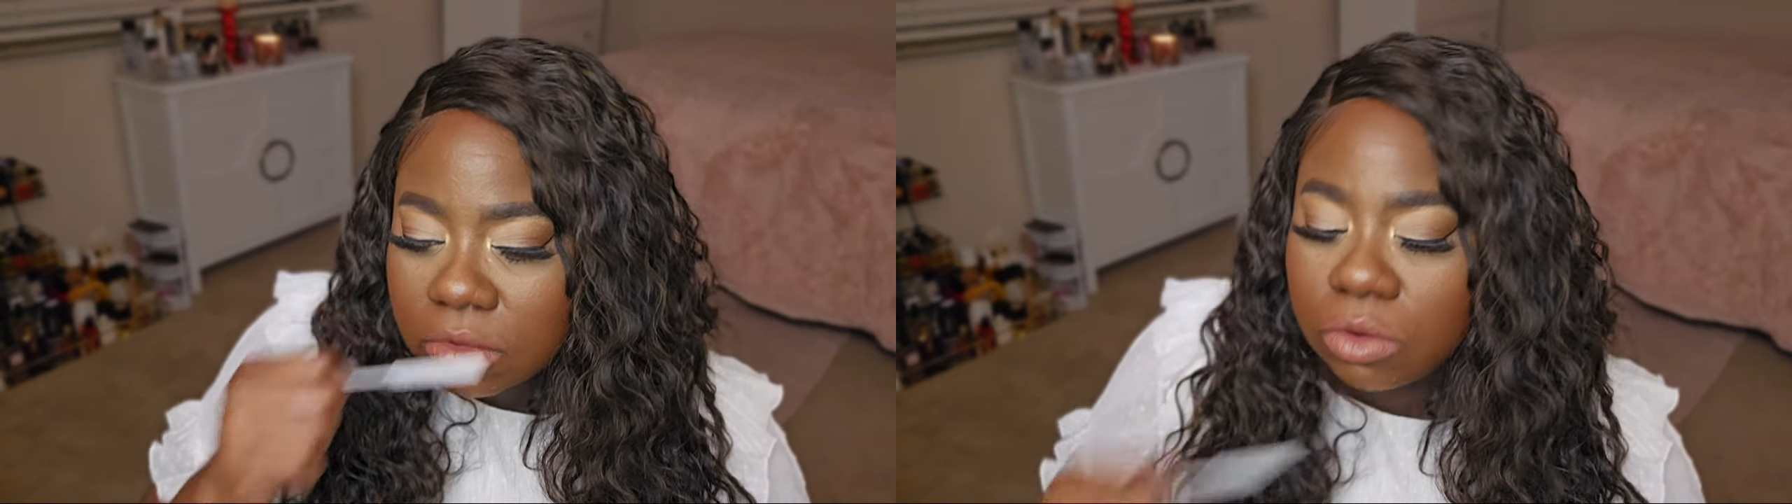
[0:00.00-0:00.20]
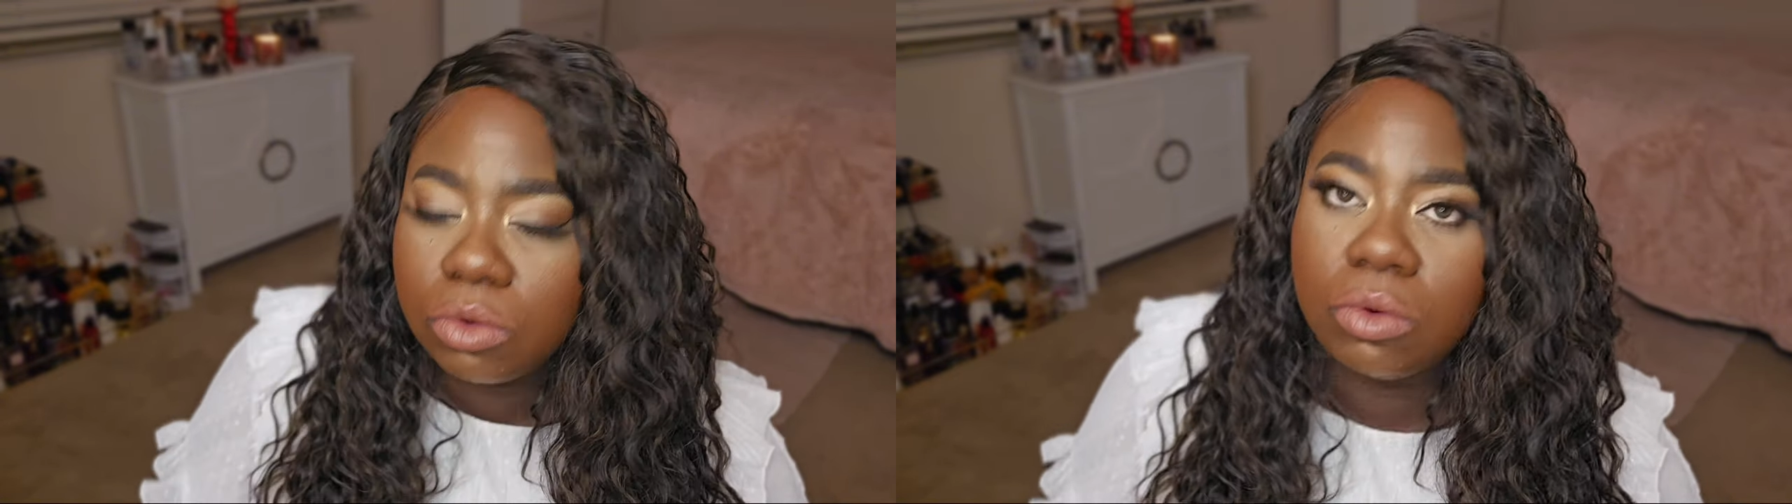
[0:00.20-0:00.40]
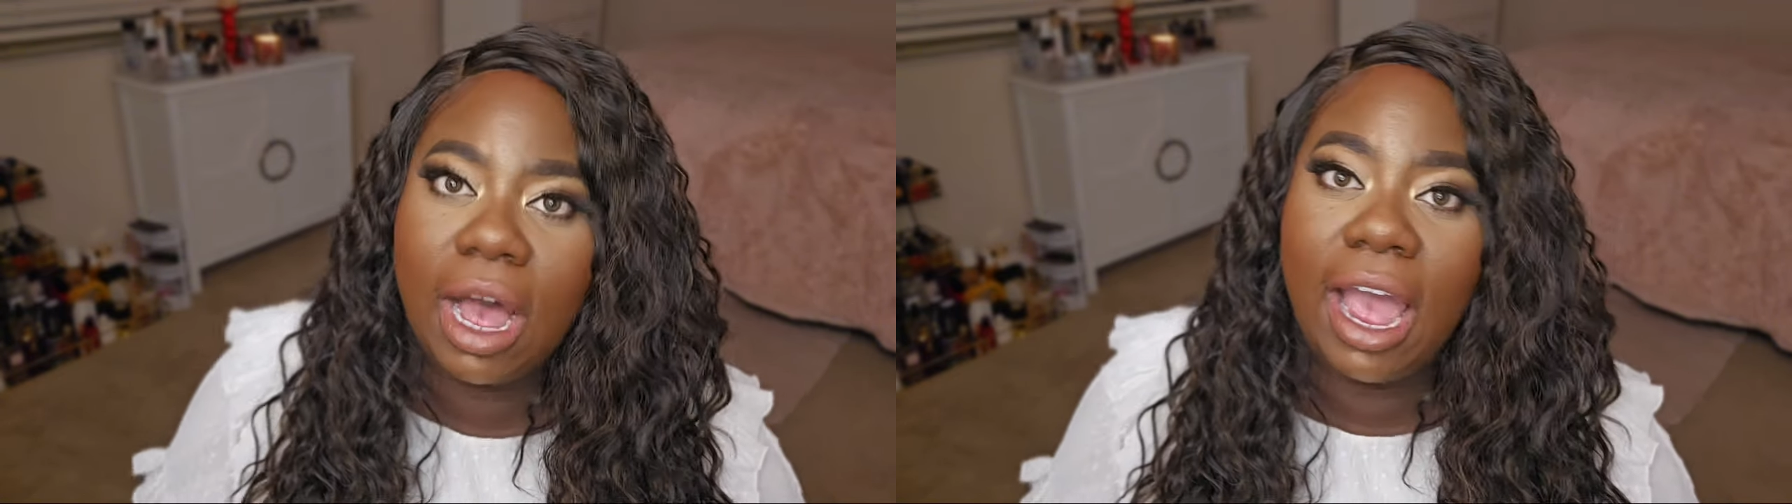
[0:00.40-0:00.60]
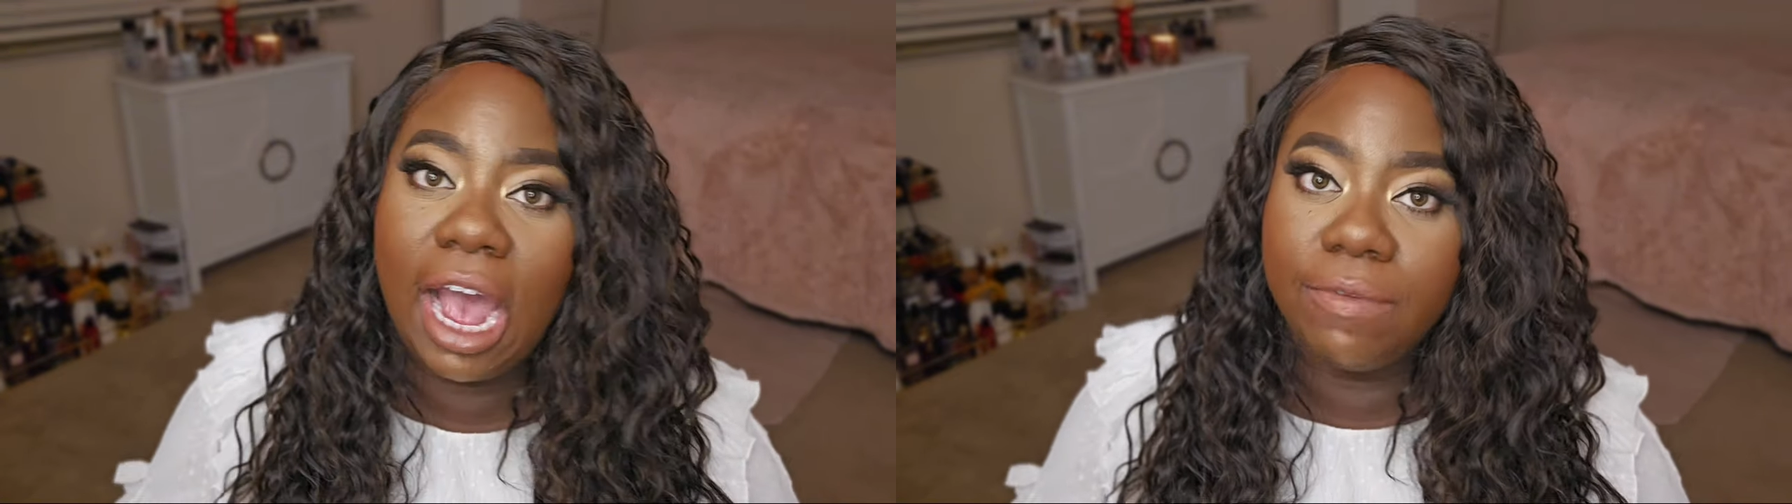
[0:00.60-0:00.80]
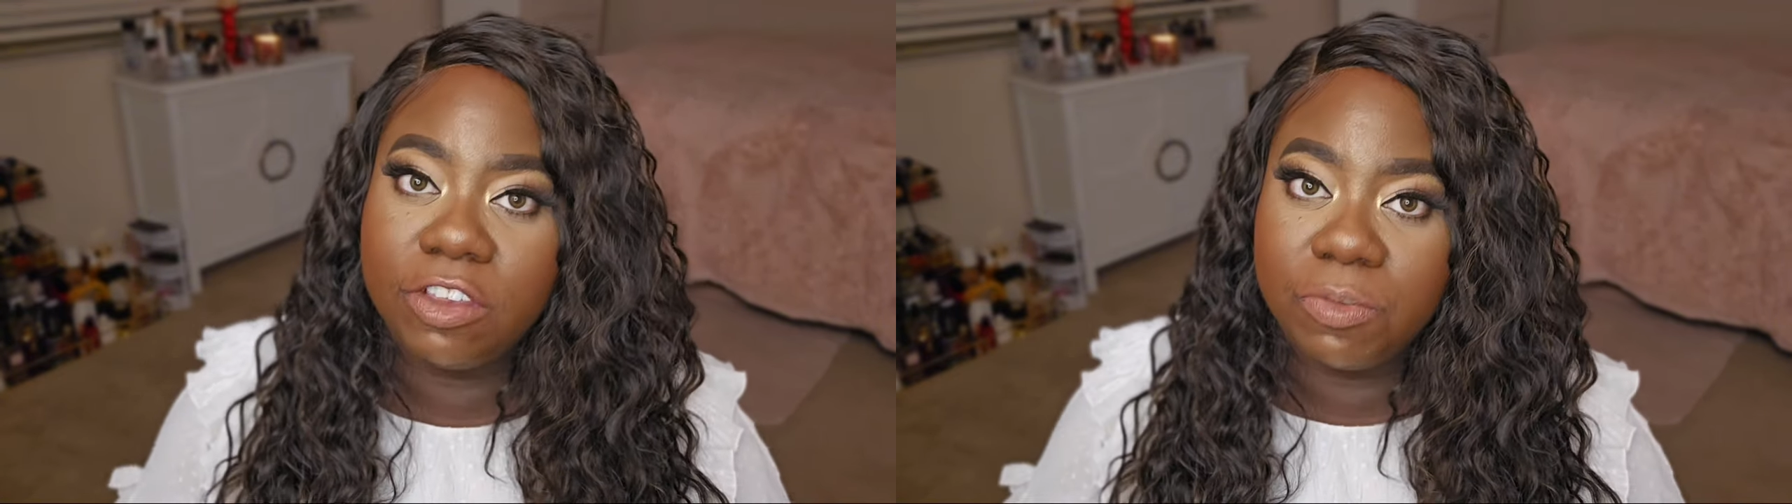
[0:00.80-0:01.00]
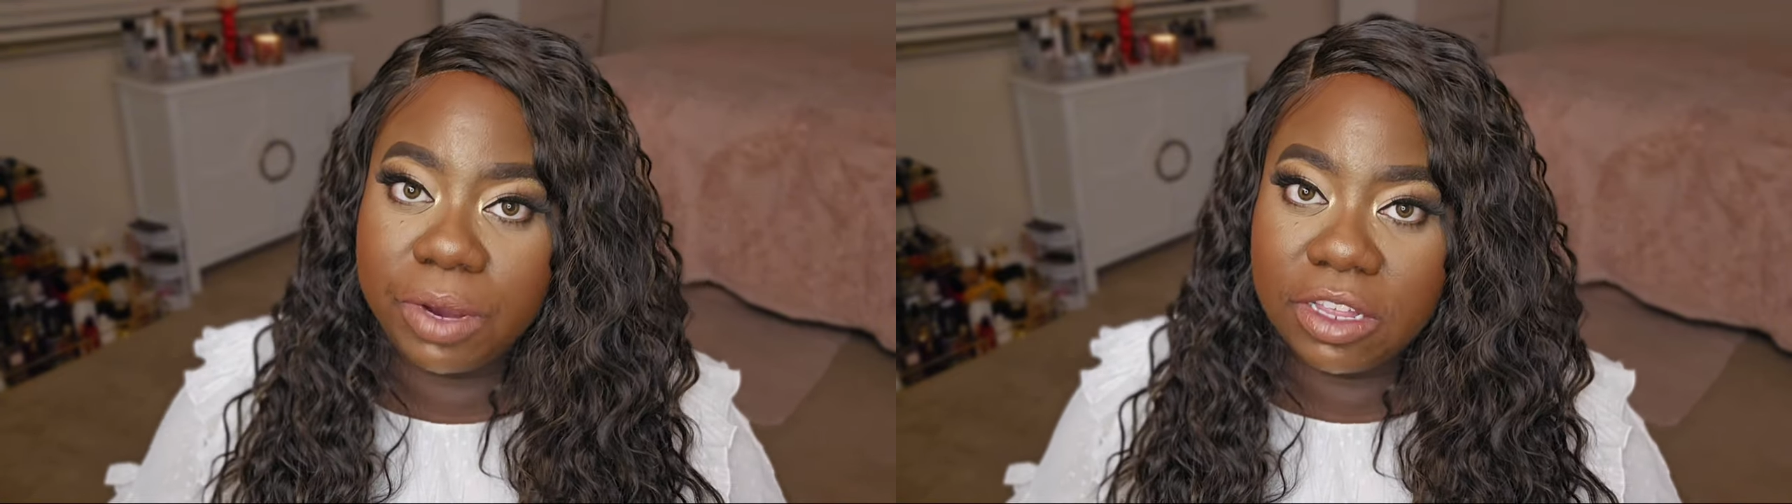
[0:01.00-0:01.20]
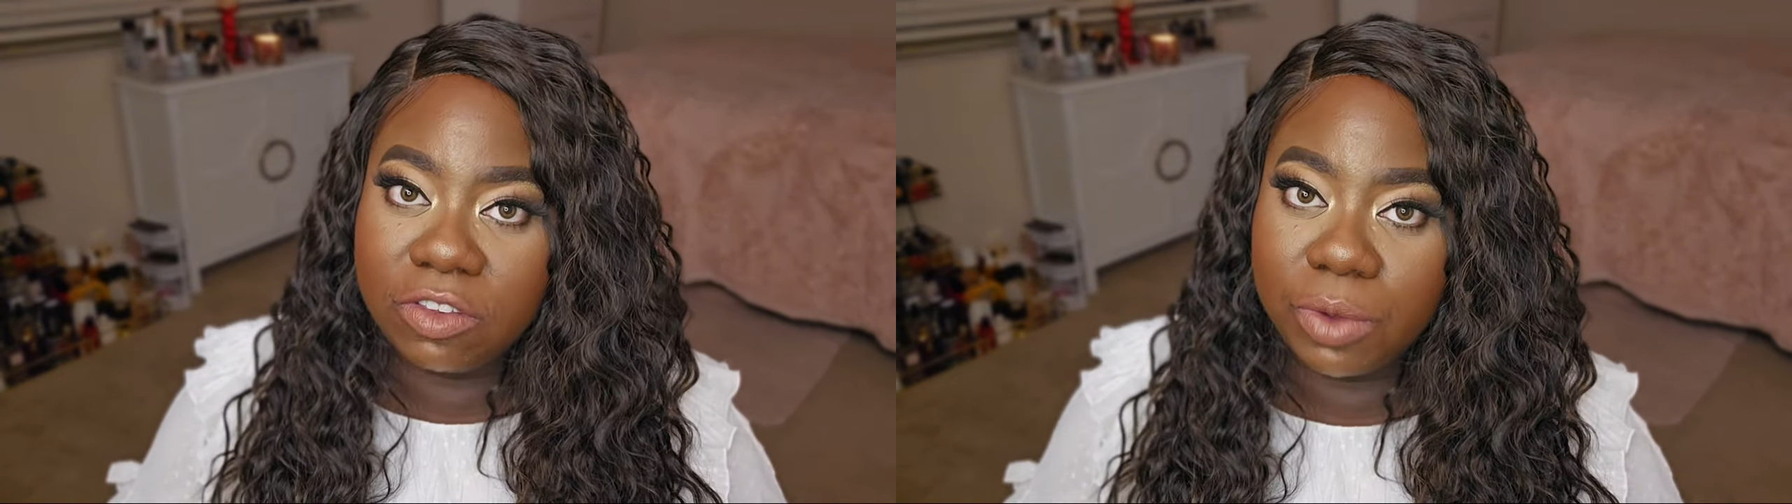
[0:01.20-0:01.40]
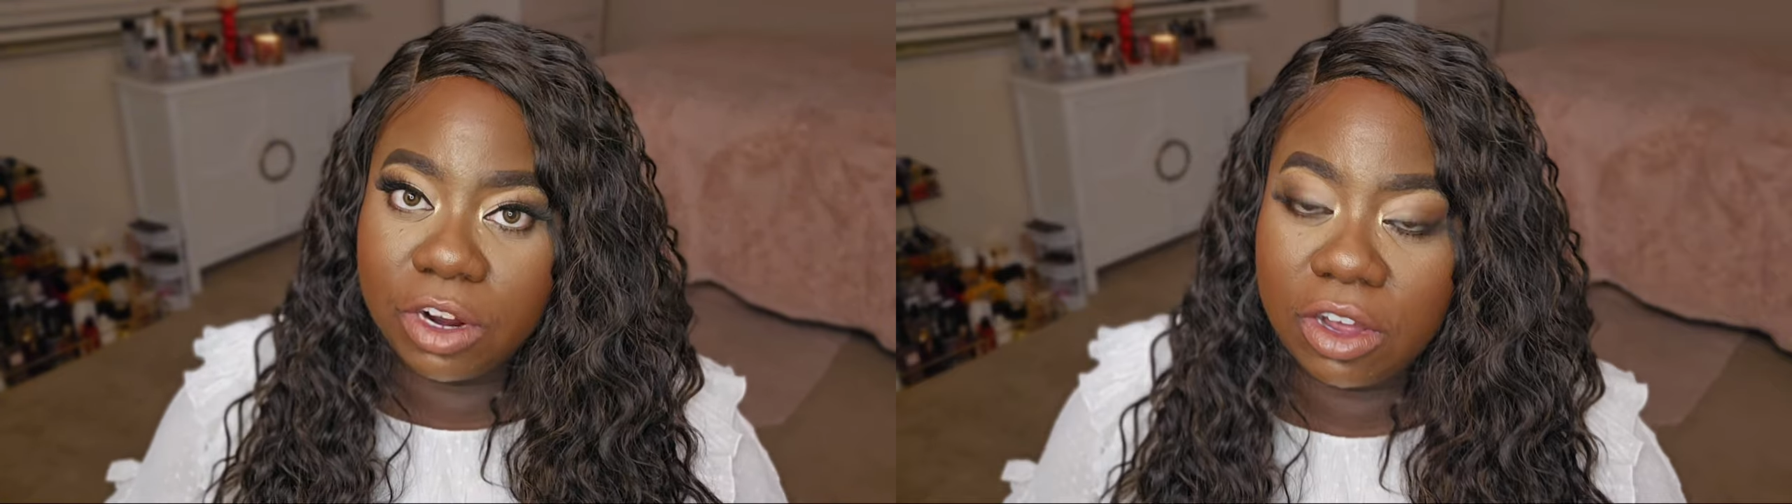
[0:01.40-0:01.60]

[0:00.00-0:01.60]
Oh, I have to spray this one